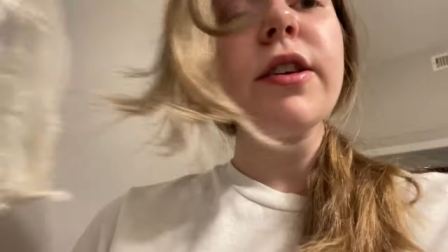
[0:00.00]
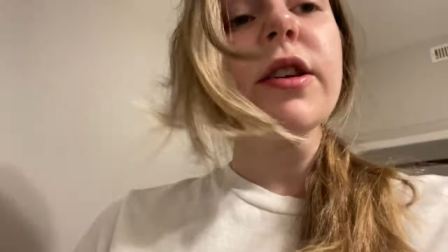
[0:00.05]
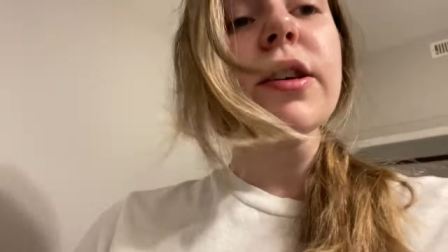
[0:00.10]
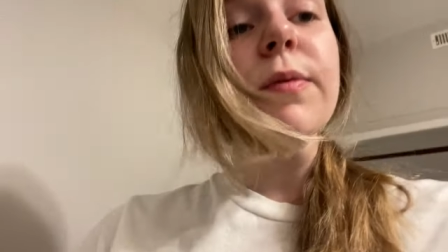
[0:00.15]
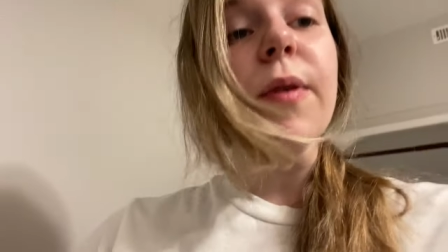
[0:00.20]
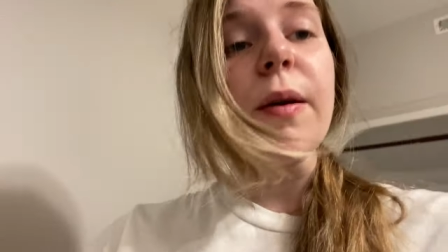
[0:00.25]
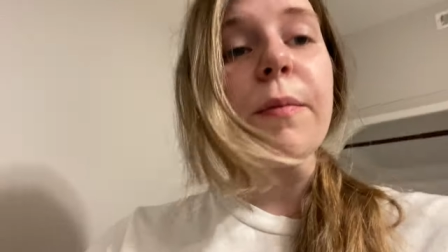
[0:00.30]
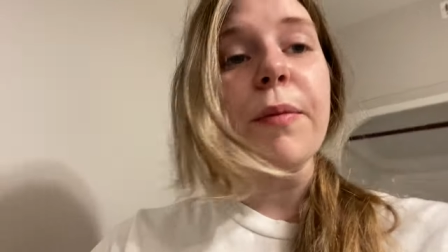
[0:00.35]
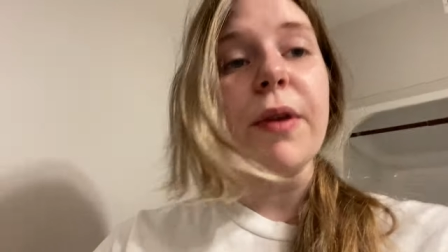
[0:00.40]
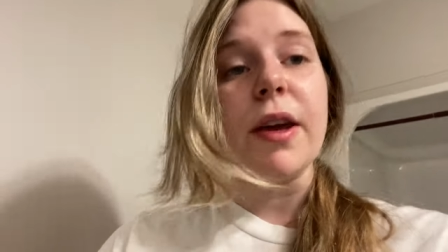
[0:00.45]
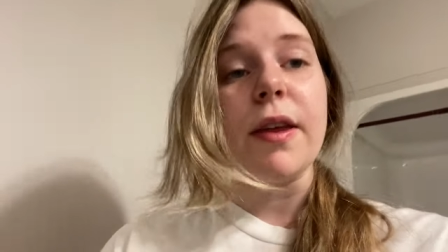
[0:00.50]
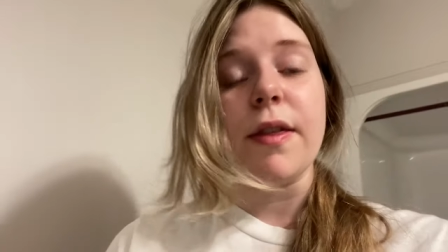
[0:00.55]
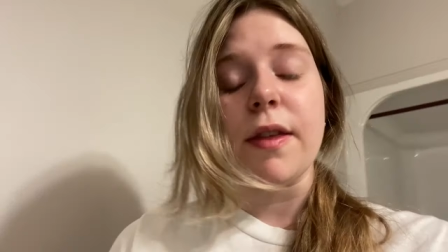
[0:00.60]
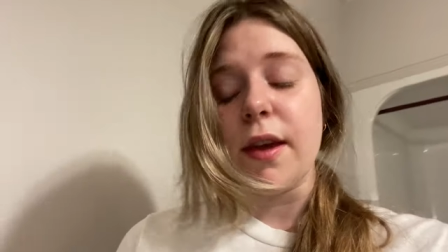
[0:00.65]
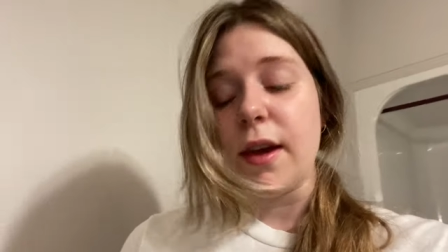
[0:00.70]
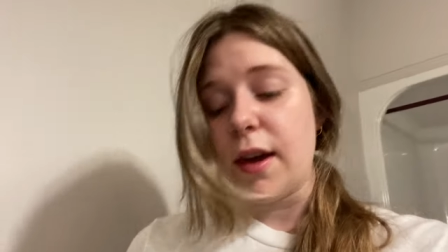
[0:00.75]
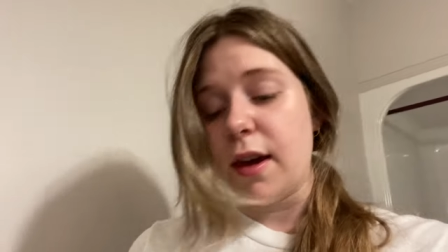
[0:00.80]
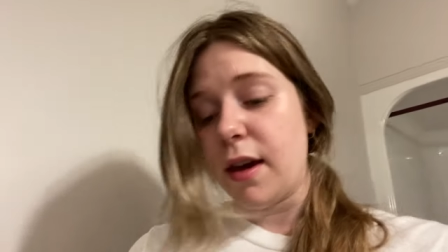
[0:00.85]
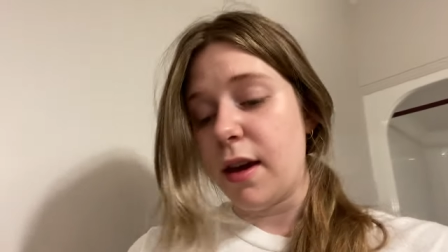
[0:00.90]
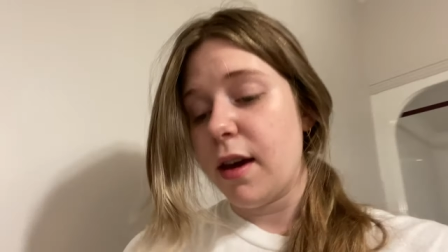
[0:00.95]
Just might be
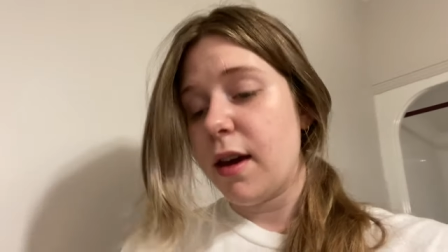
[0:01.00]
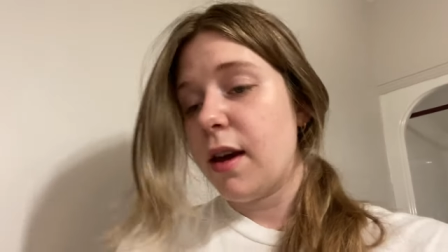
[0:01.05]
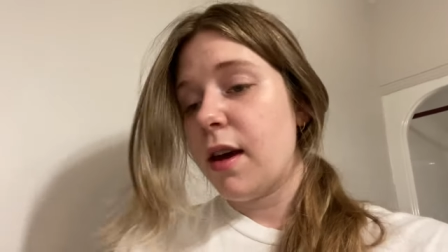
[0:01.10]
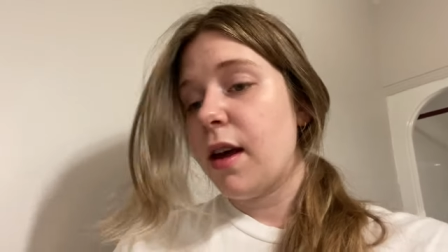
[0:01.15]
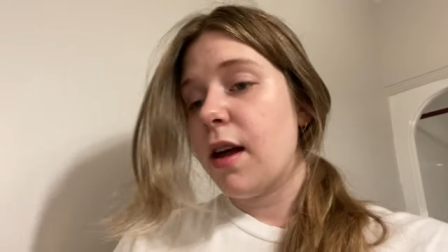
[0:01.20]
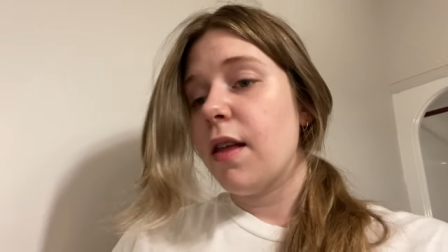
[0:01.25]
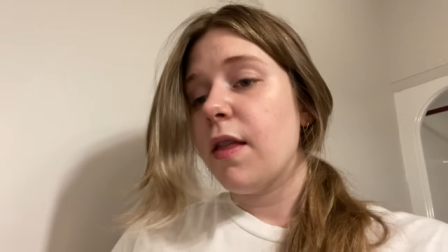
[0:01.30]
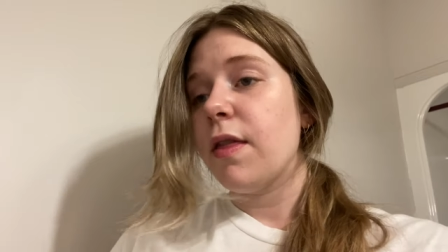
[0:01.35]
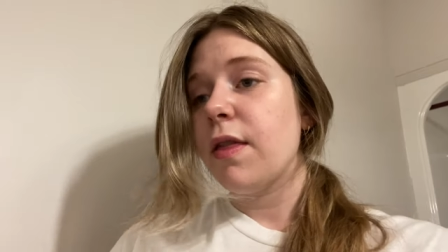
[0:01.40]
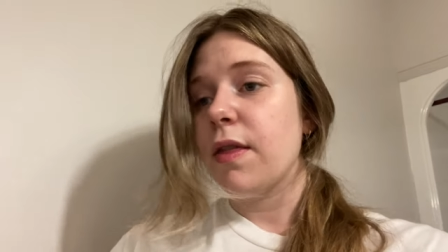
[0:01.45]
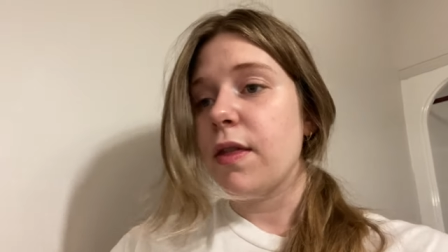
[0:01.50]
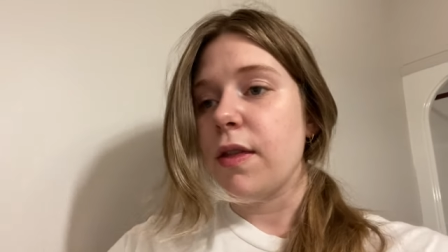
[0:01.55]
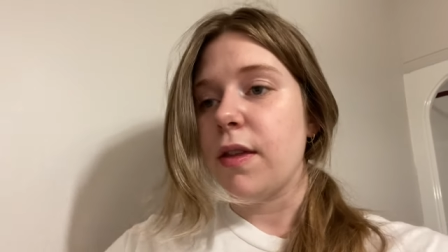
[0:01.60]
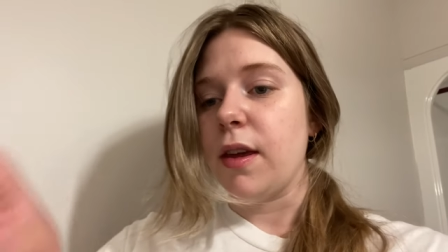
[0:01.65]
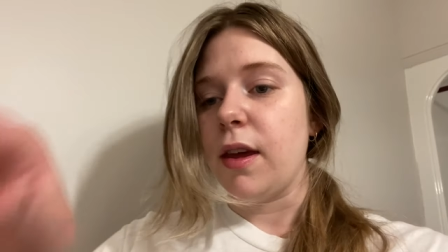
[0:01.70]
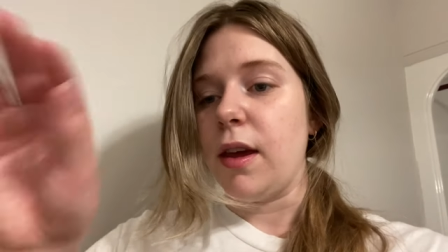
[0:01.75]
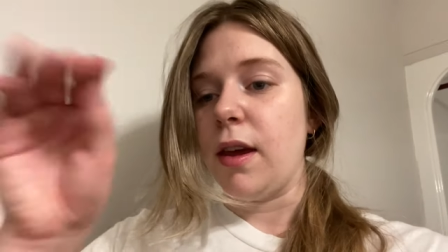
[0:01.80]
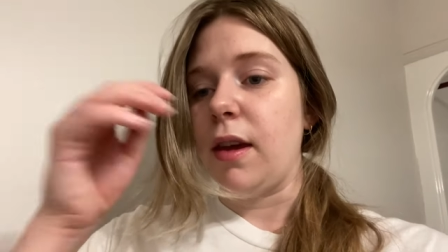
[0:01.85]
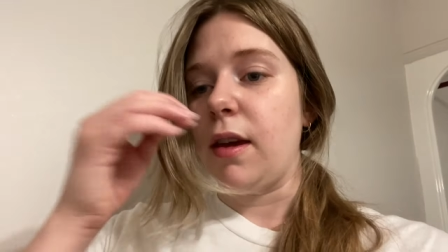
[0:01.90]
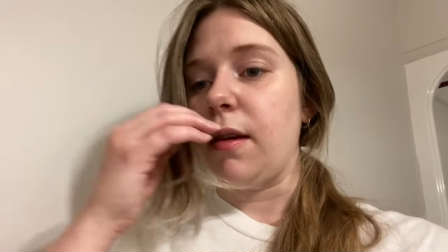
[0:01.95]
the
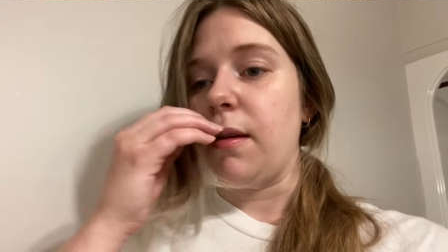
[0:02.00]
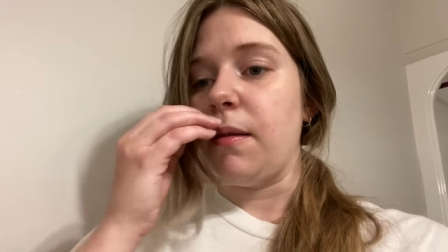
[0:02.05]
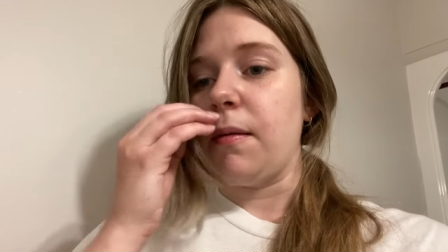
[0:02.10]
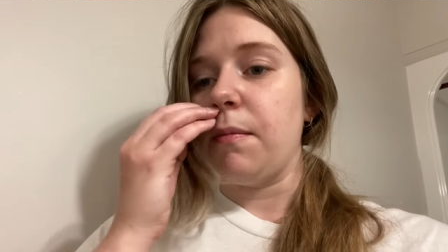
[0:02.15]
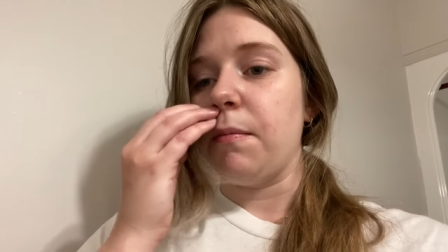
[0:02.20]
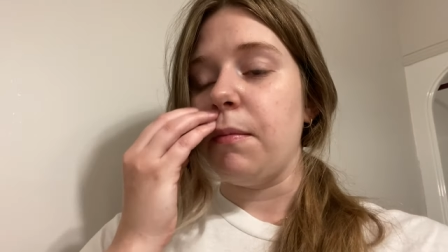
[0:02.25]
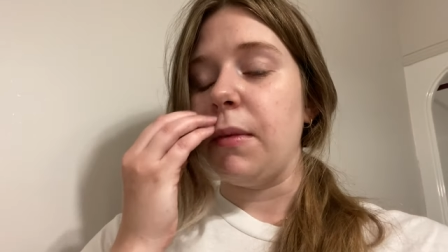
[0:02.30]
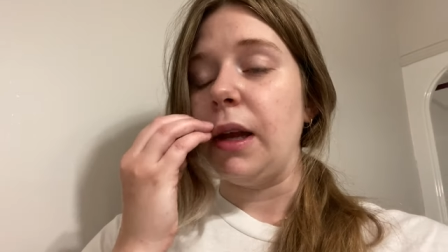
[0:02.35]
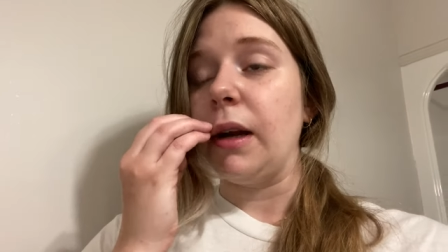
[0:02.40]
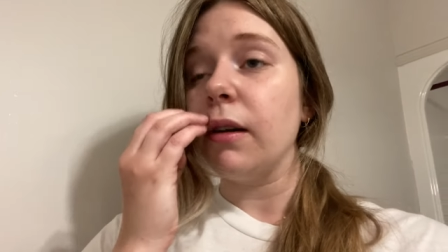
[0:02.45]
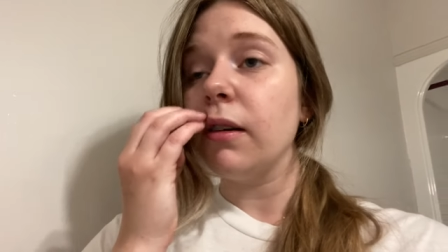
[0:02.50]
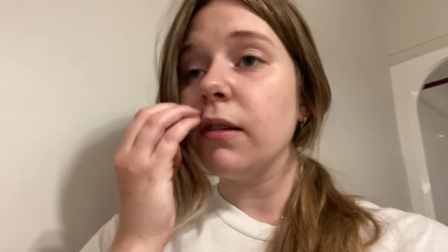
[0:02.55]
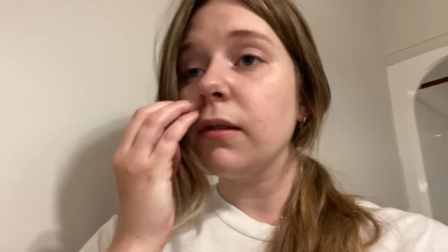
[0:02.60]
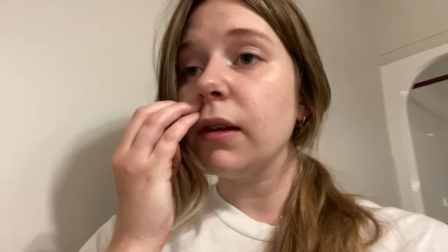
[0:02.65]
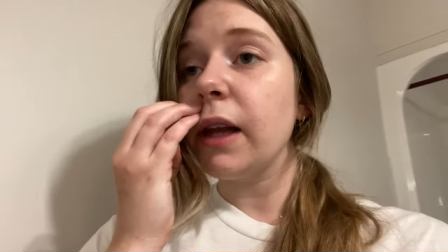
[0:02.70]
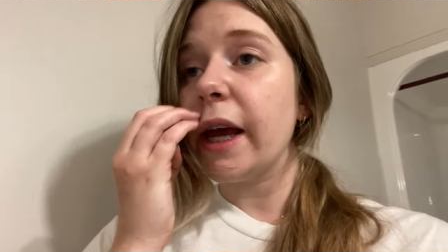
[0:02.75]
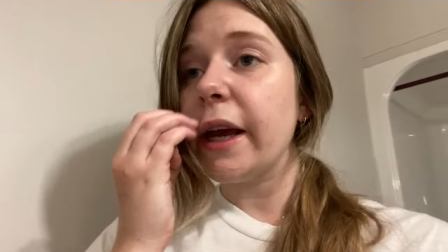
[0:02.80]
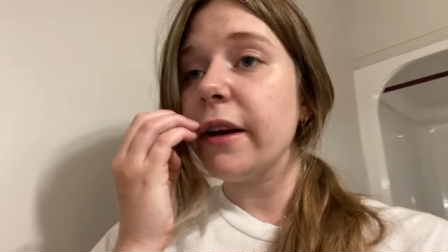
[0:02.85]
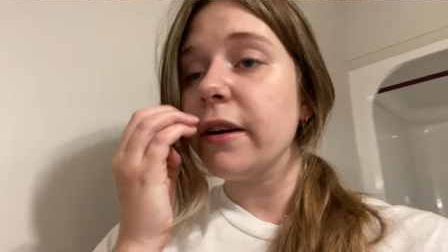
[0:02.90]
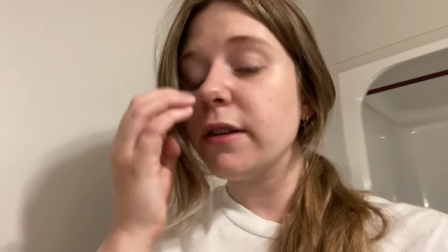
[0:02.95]
the
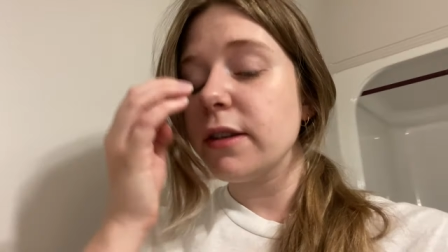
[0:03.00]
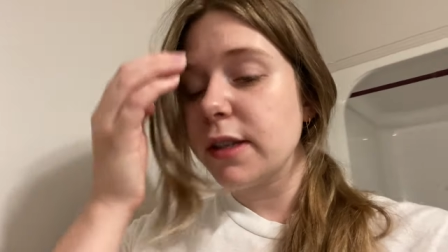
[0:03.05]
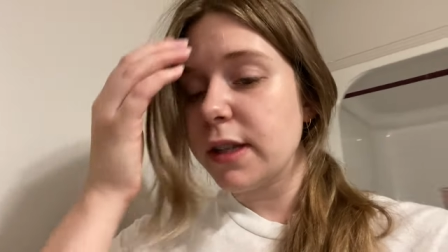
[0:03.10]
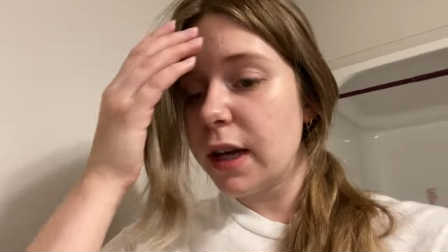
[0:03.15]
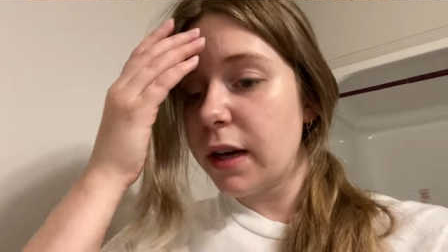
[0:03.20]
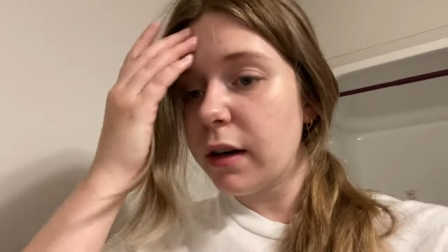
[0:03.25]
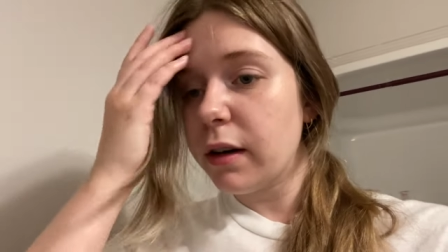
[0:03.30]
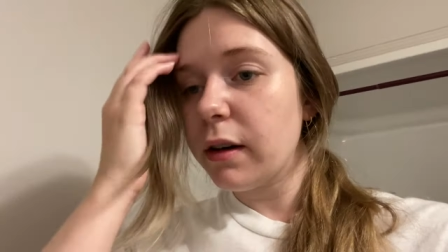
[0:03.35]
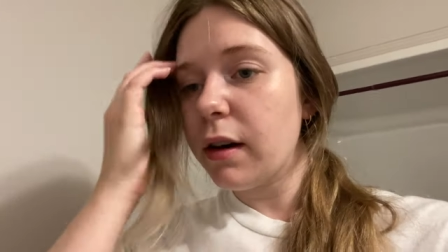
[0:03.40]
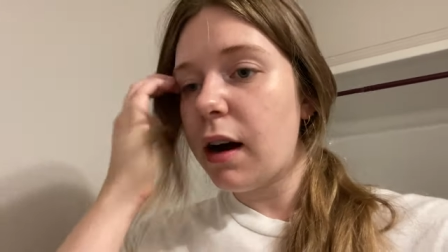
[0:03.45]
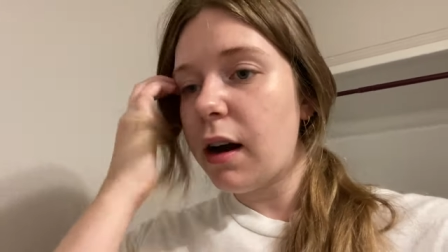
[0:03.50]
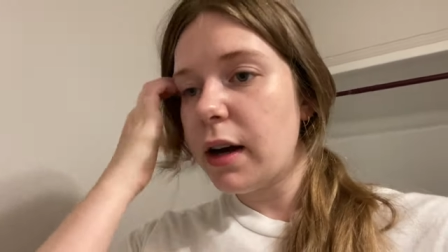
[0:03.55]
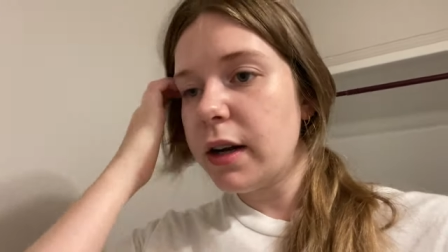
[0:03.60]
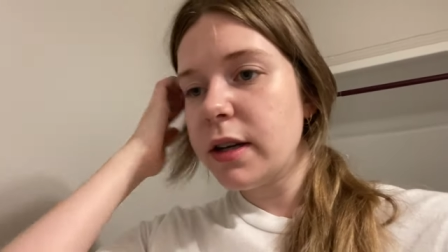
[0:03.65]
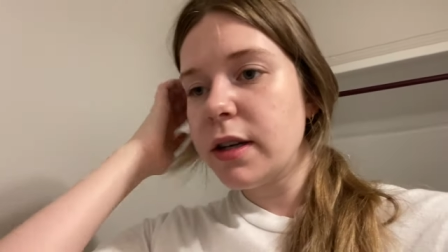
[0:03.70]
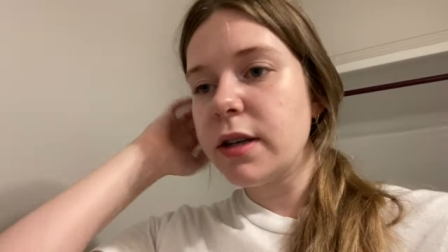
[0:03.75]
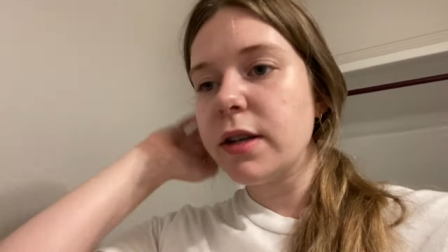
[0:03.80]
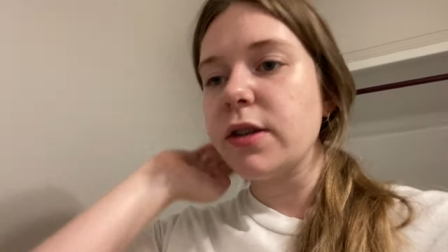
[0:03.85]
middle layers that are not.